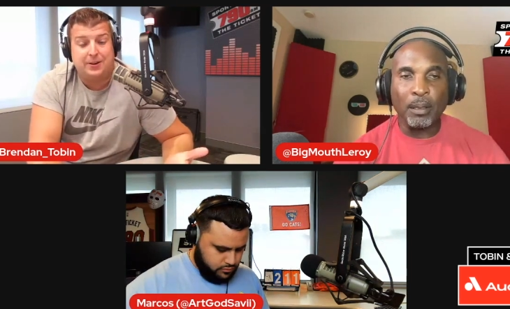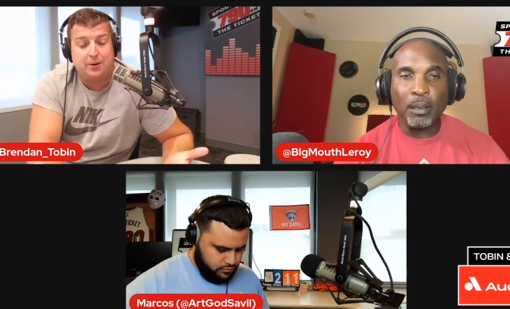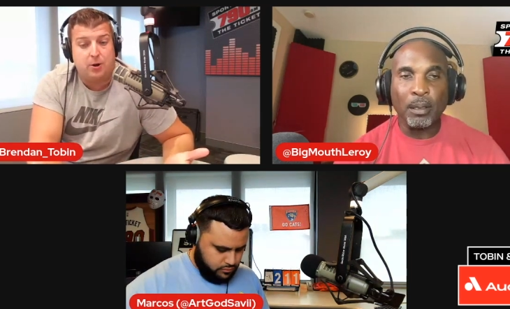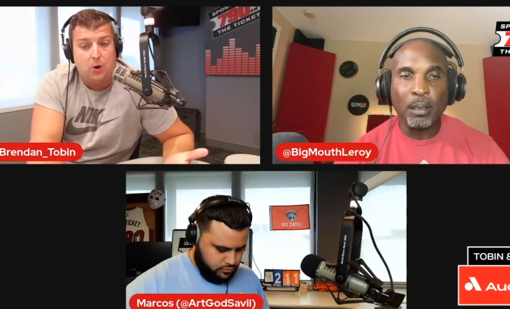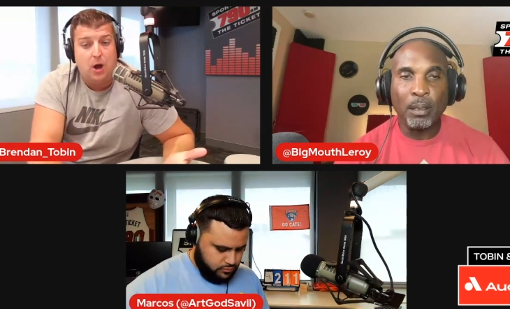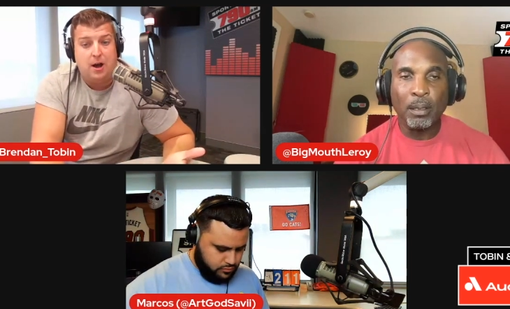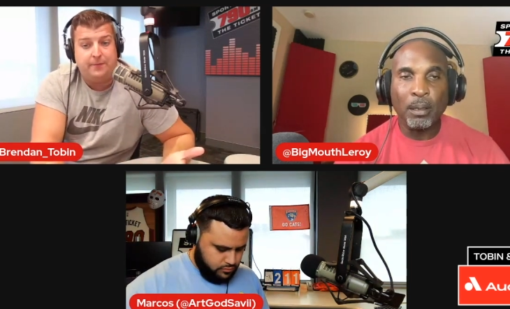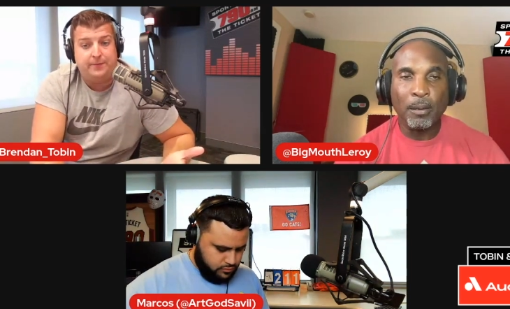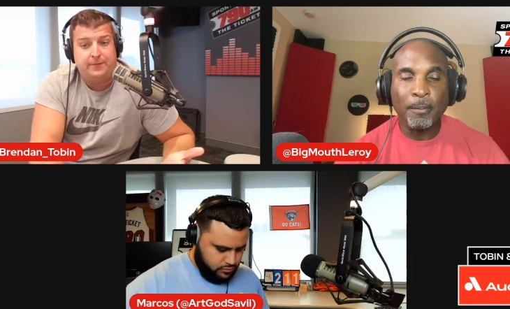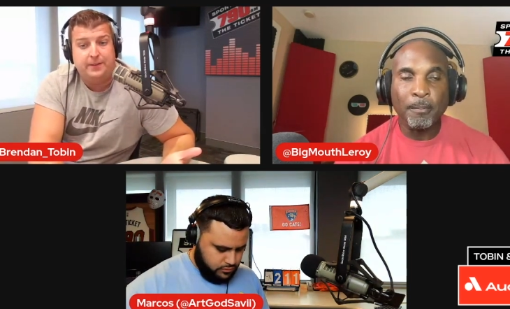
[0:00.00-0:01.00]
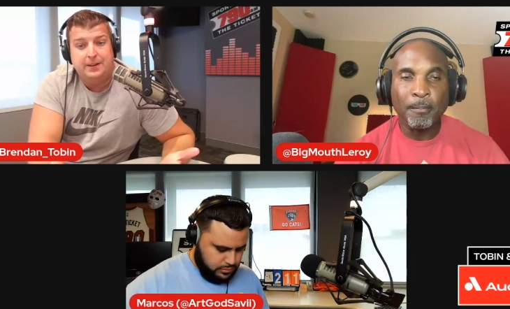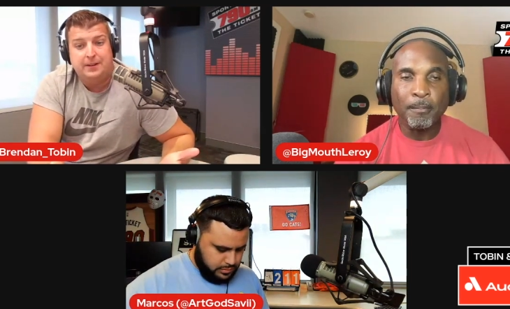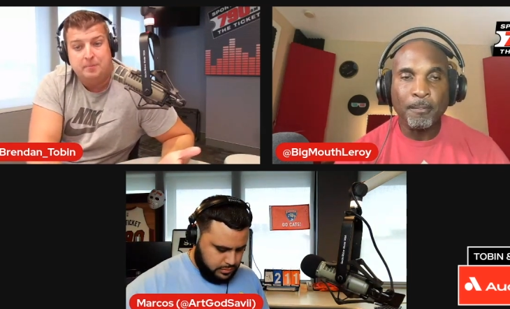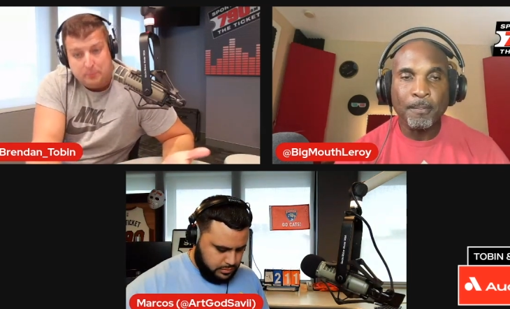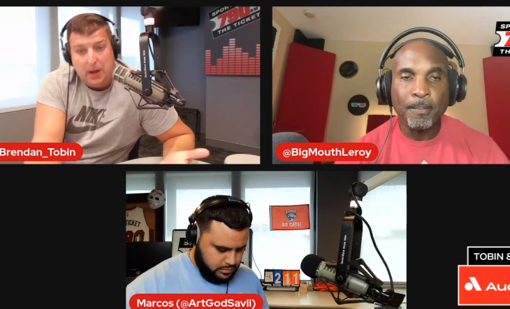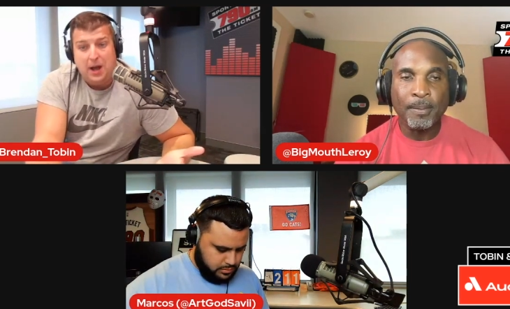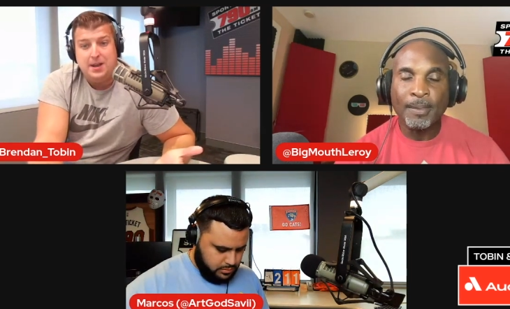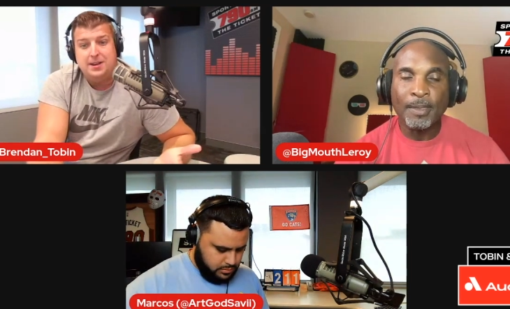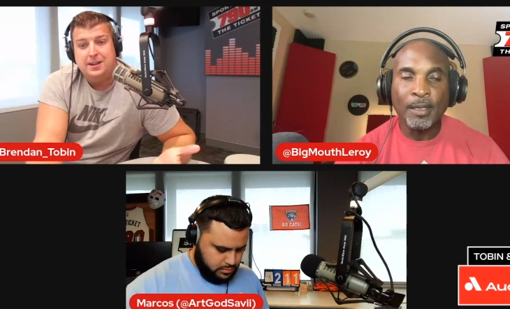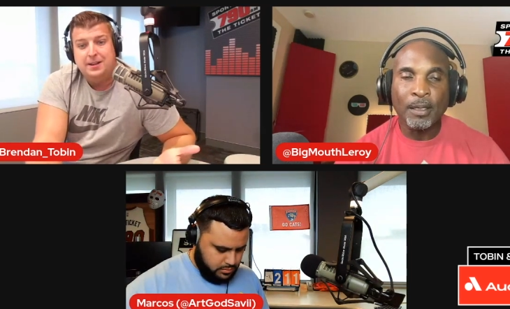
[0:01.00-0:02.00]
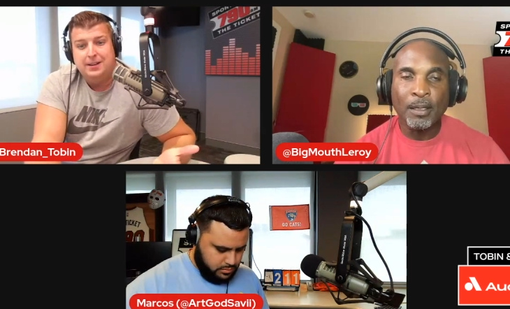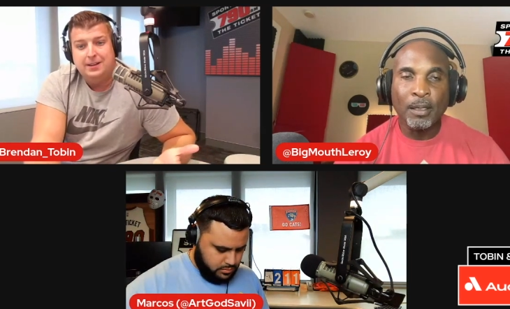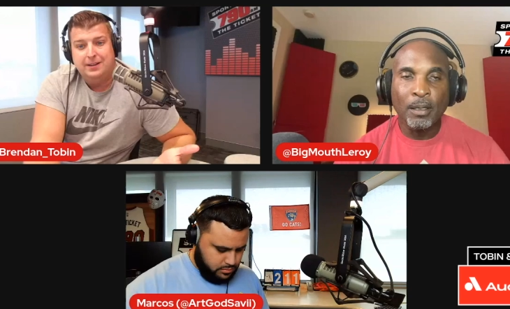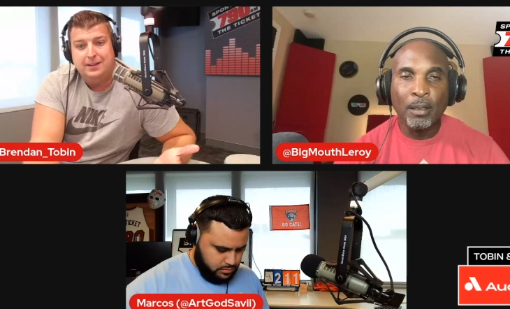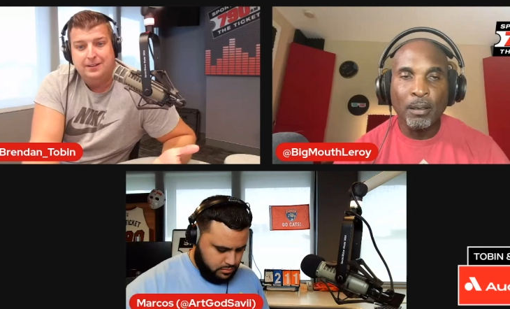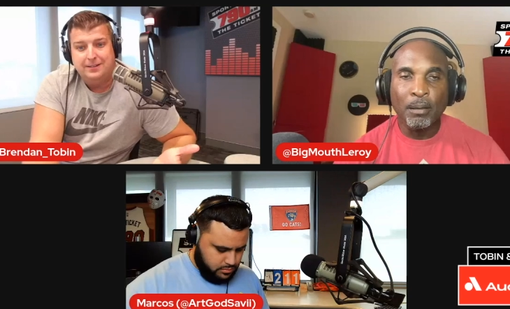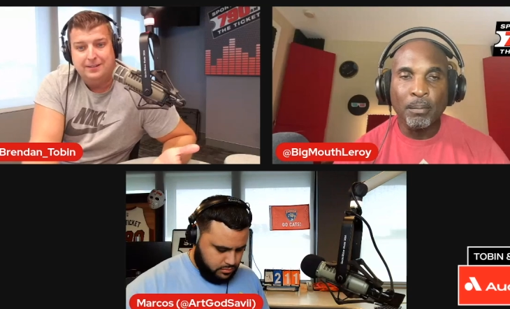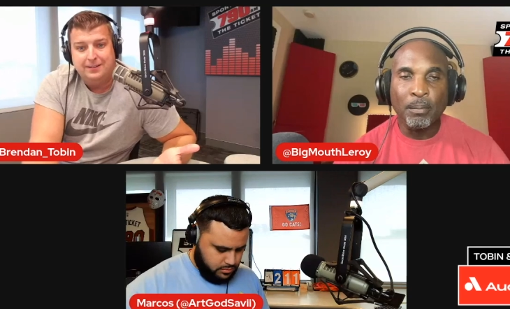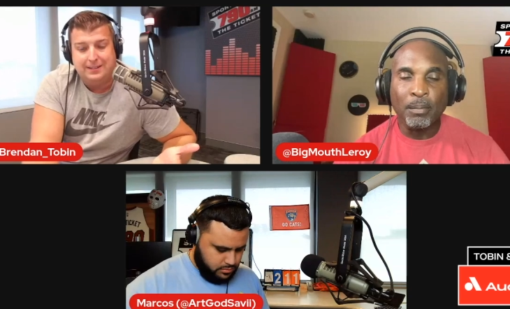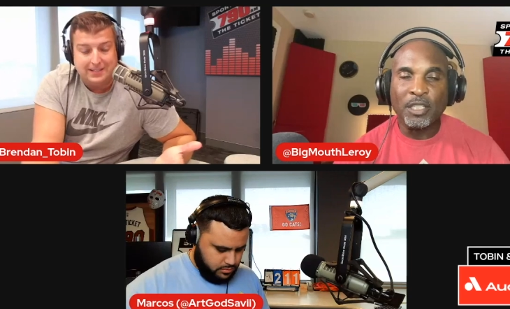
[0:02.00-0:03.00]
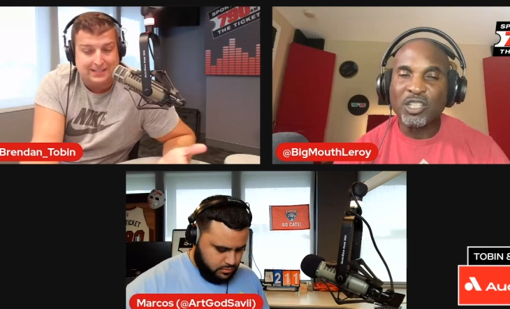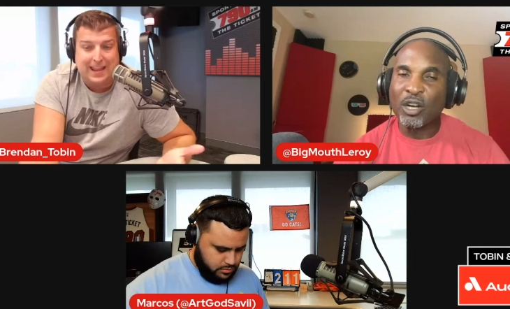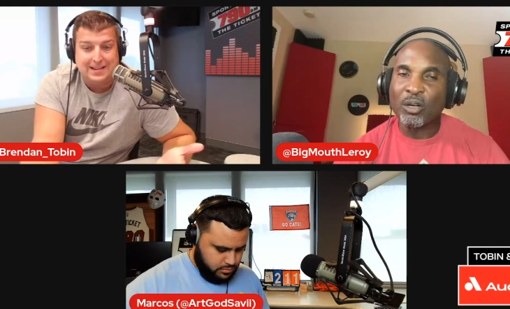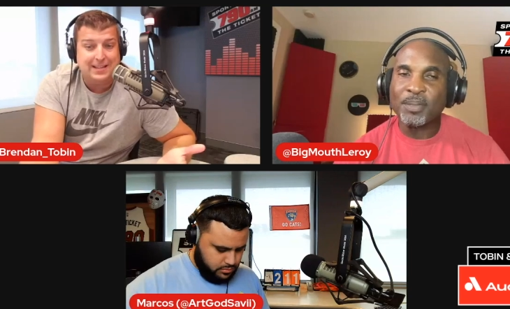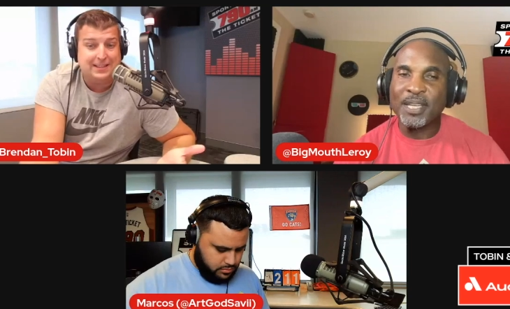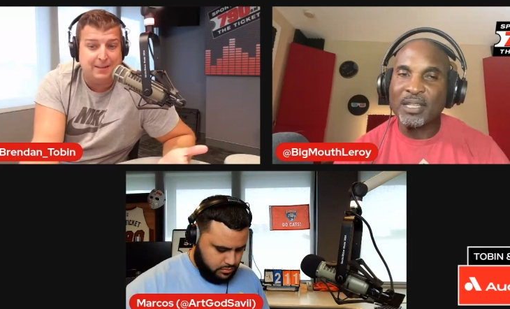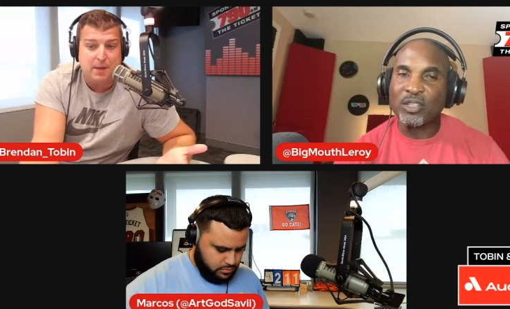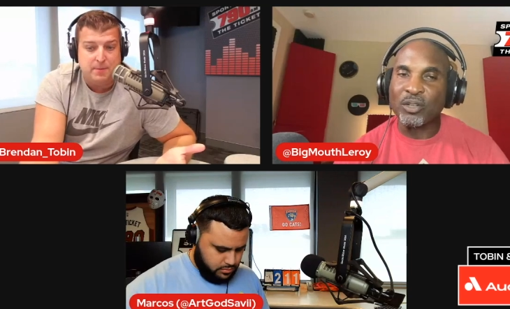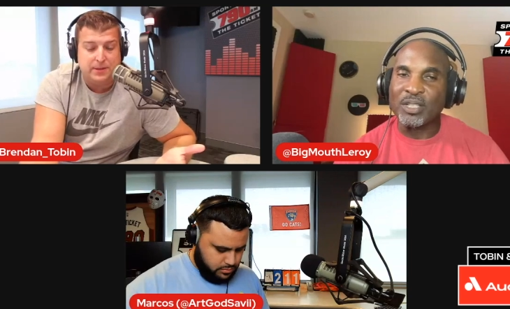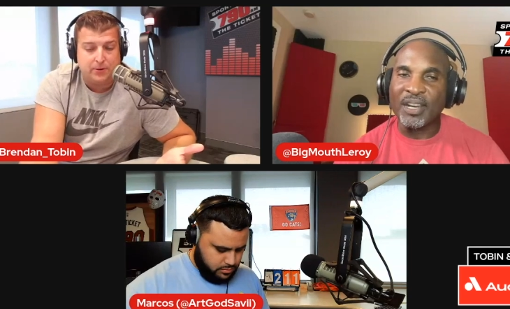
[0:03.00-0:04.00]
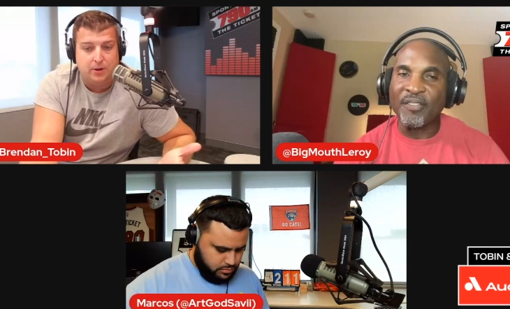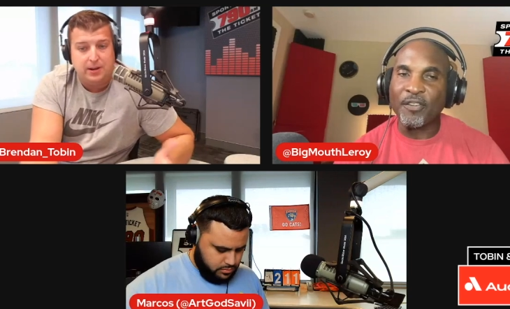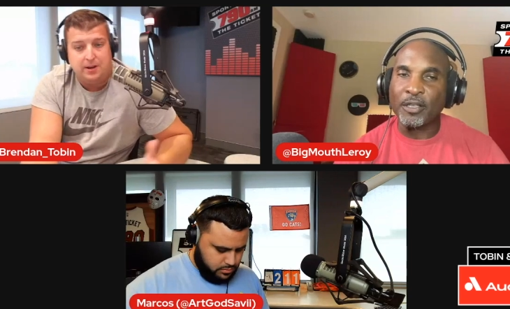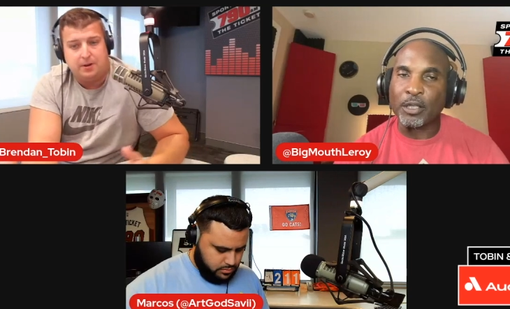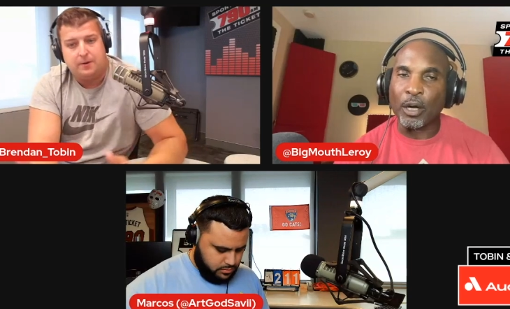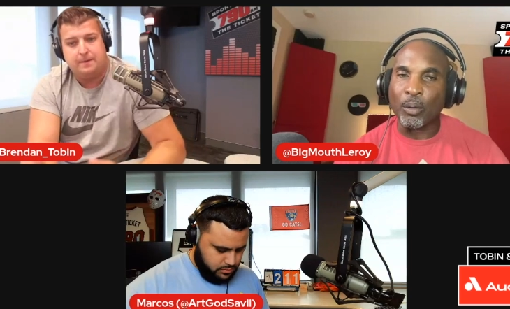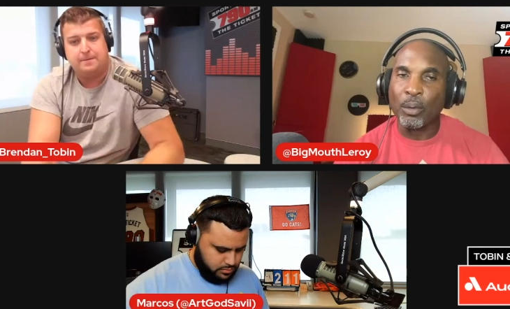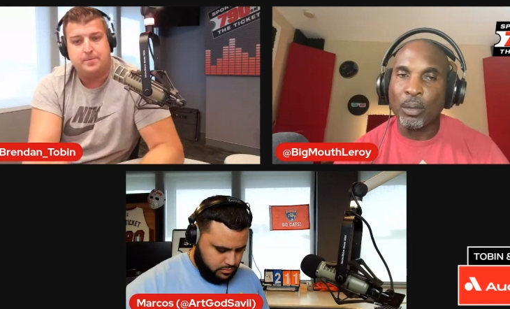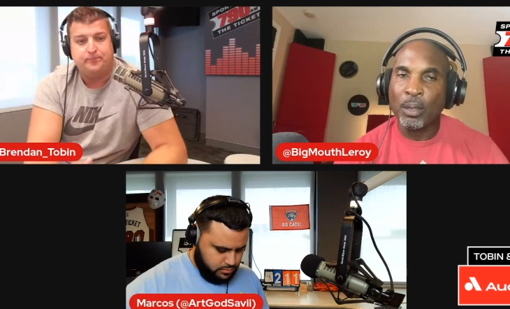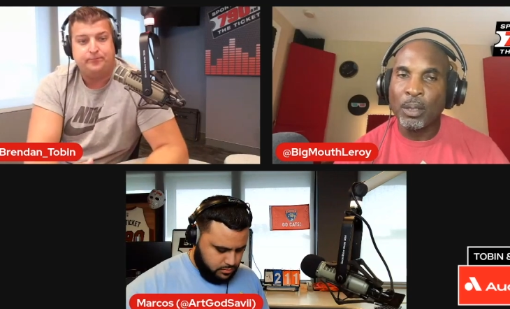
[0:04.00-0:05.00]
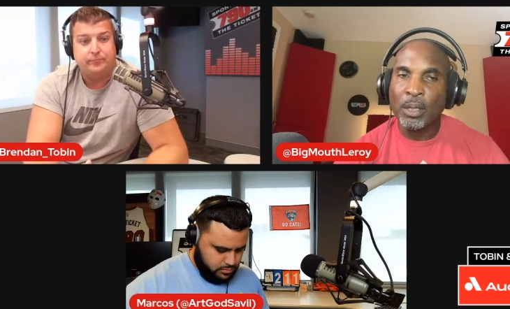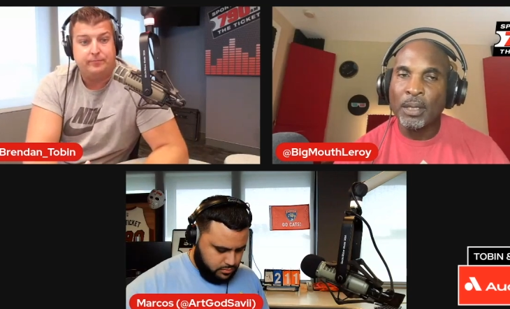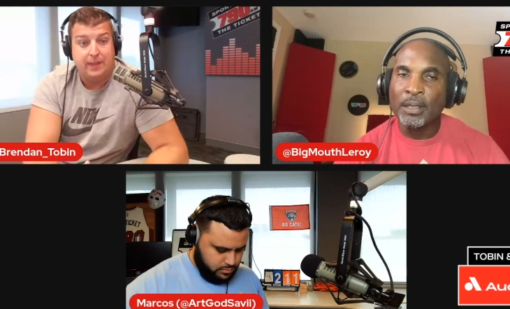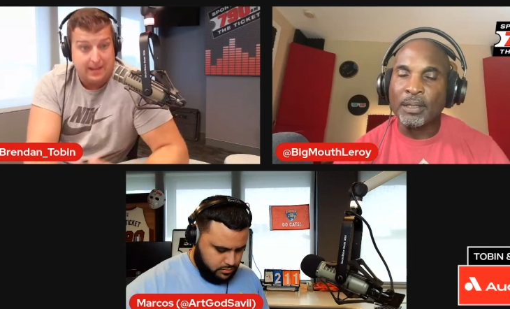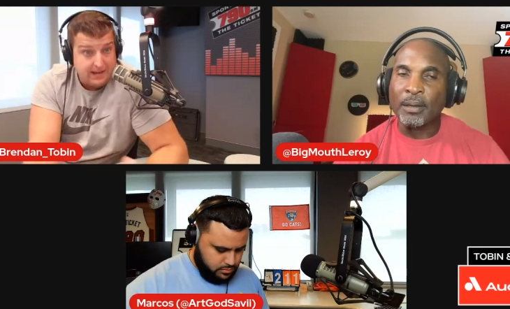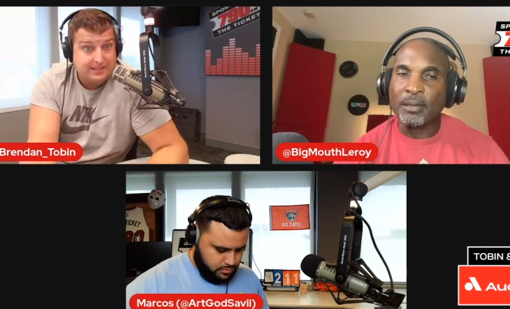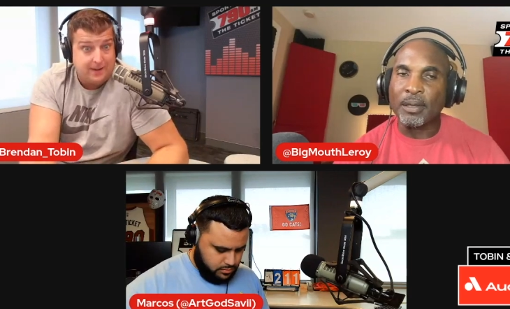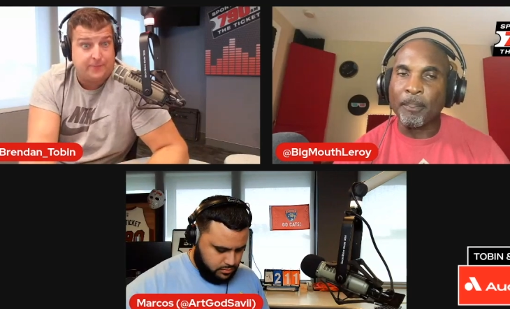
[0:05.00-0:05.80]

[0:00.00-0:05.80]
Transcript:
Speaker 1: Herro off, but
Speaker 2: this KD thing may be different though. The, it is the different.